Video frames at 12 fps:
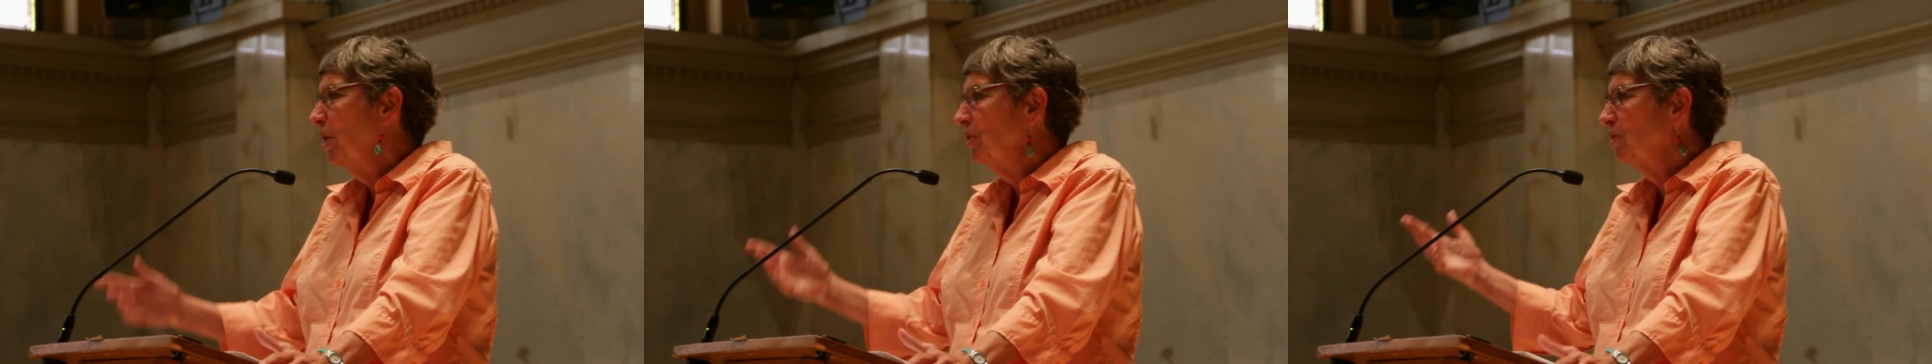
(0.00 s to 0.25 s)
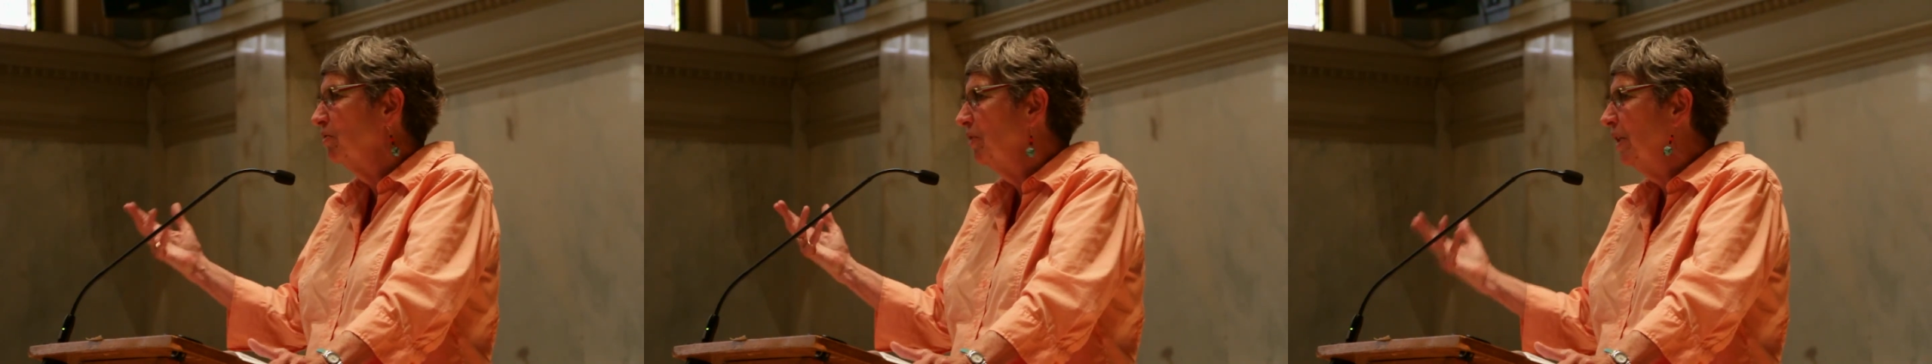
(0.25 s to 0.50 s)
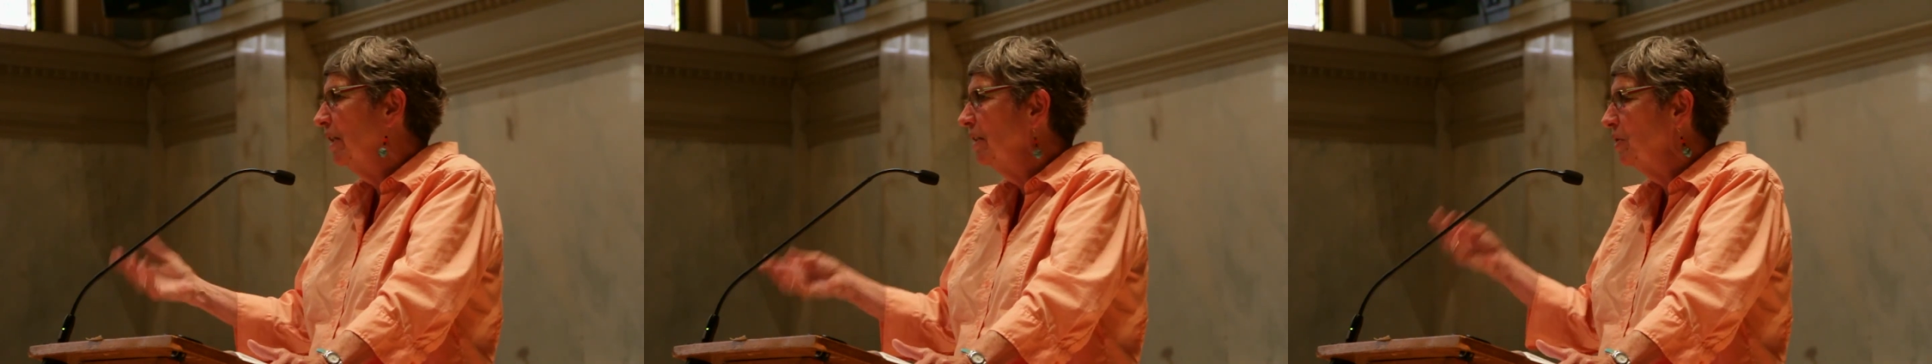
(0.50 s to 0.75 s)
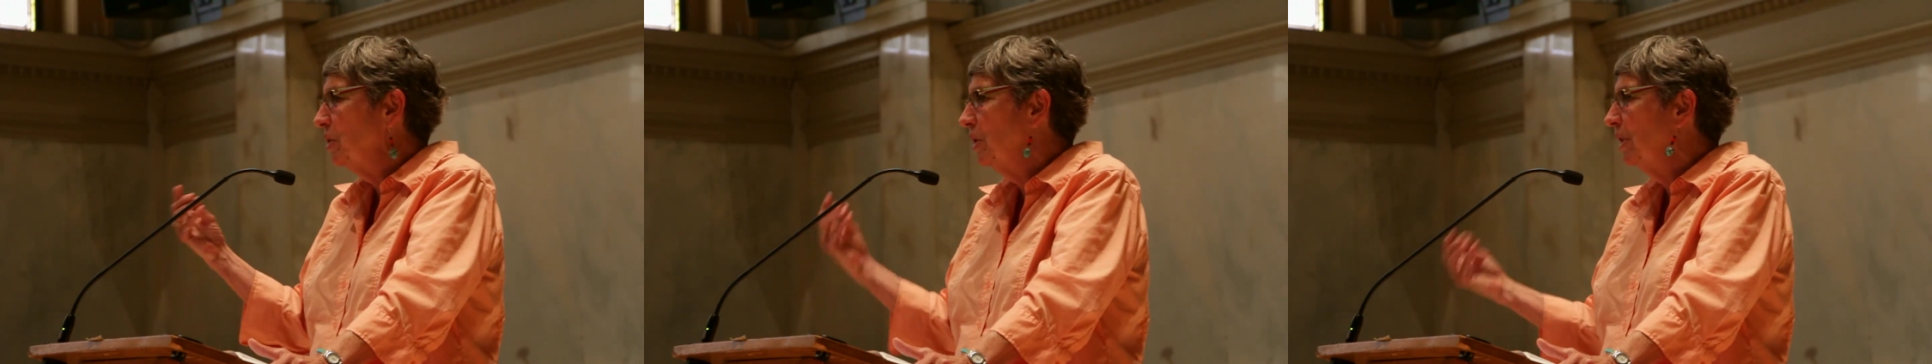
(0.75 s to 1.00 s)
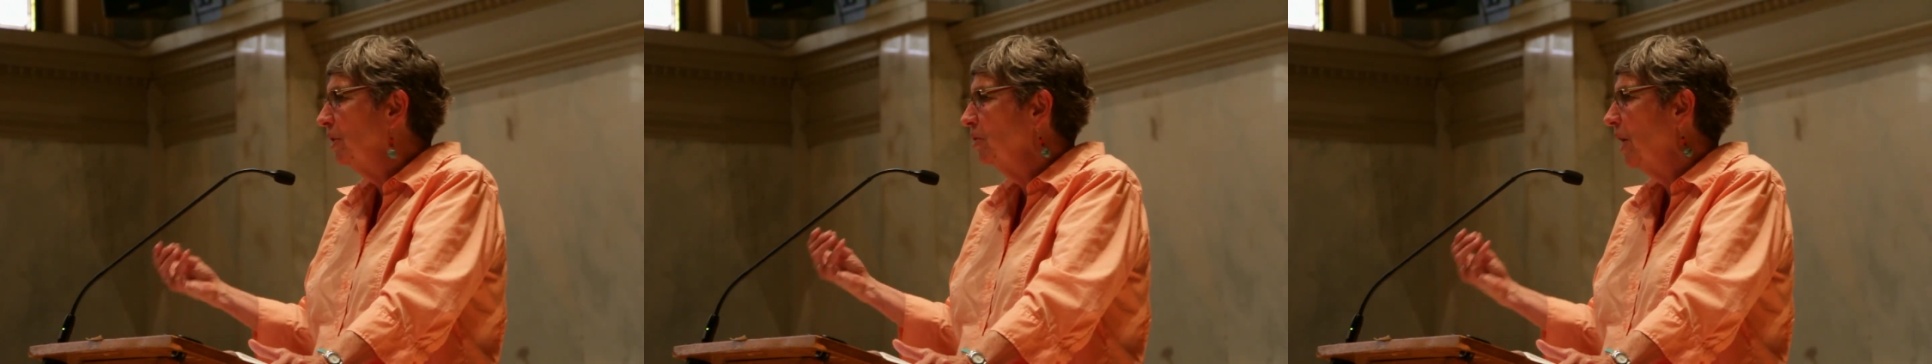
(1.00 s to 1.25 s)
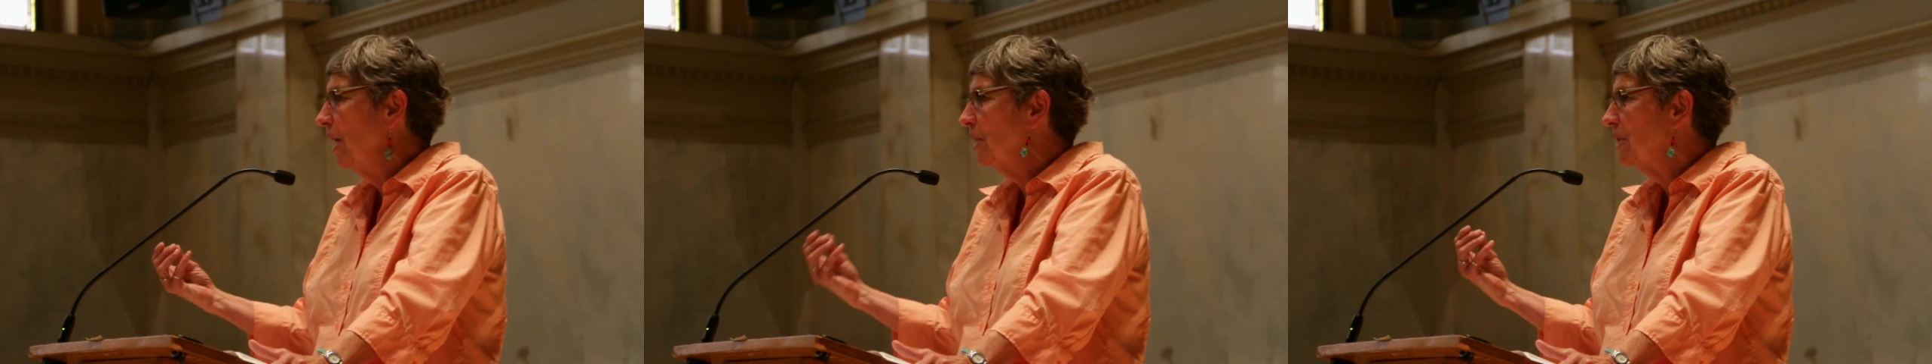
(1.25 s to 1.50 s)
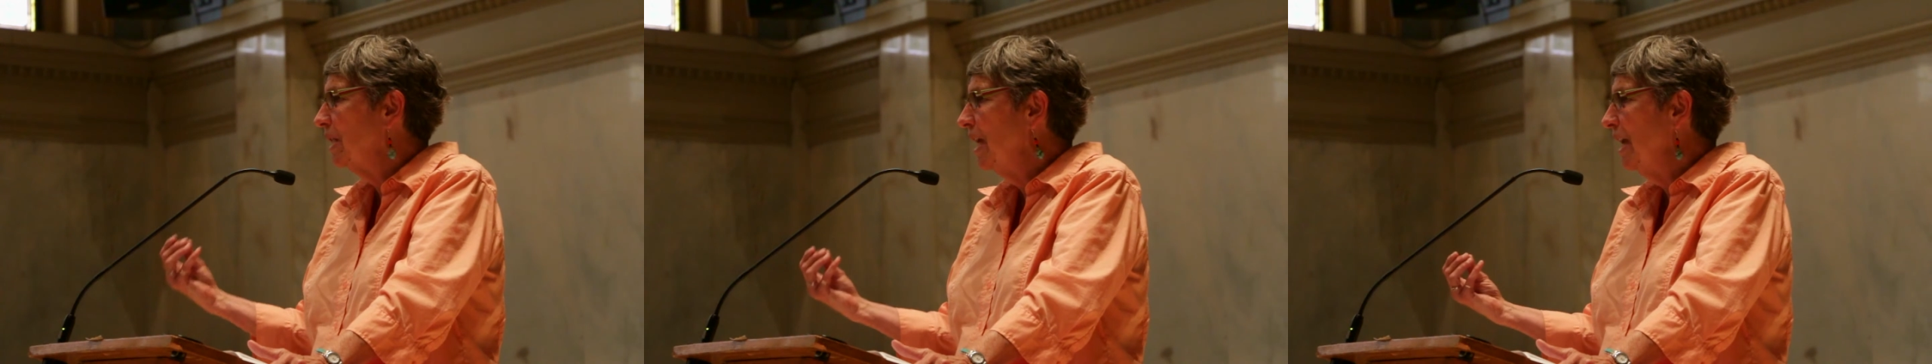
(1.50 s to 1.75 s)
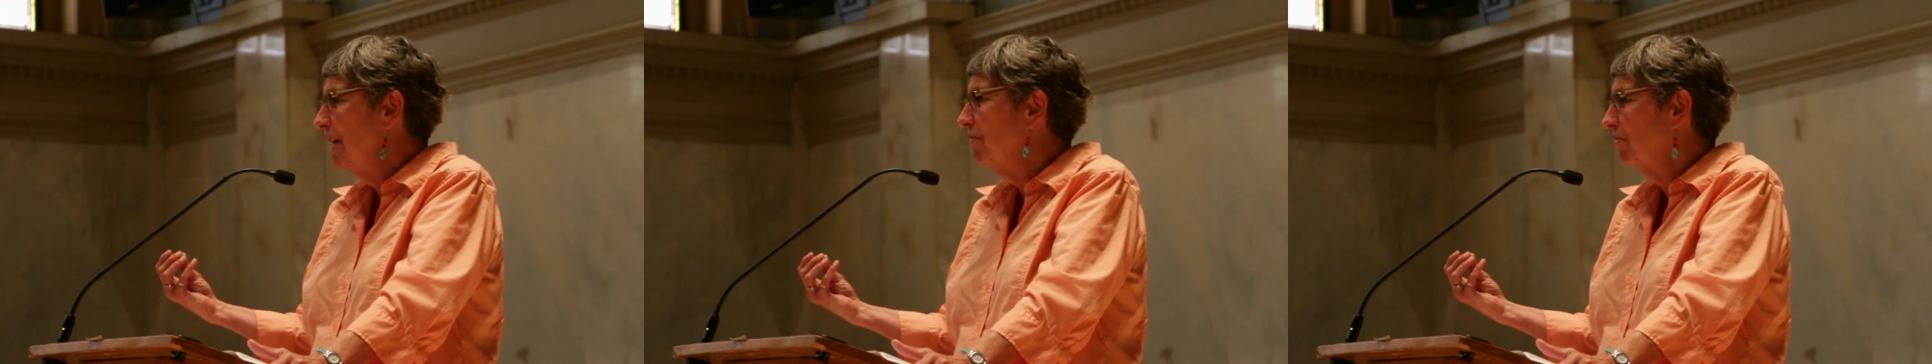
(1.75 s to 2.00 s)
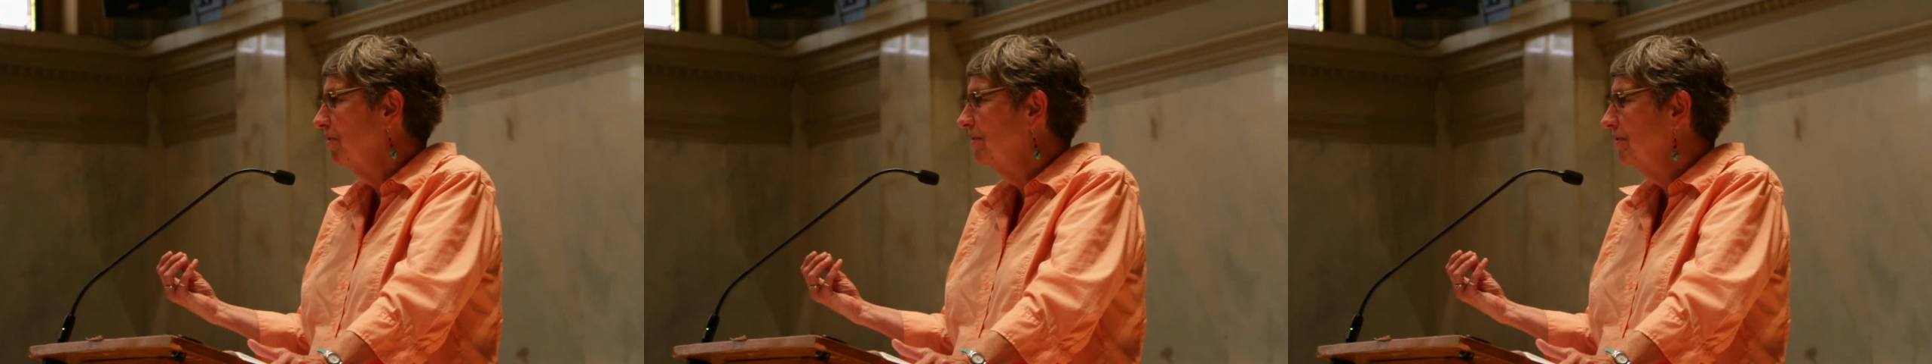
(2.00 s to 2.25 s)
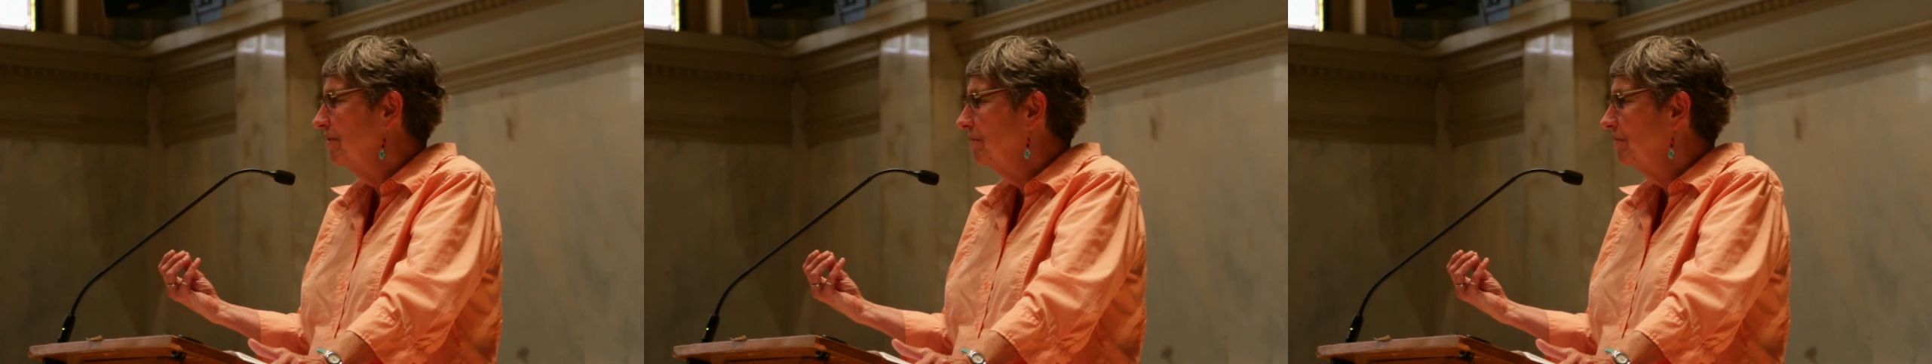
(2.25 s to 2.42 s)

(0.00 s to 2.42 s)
Montraville is still not safe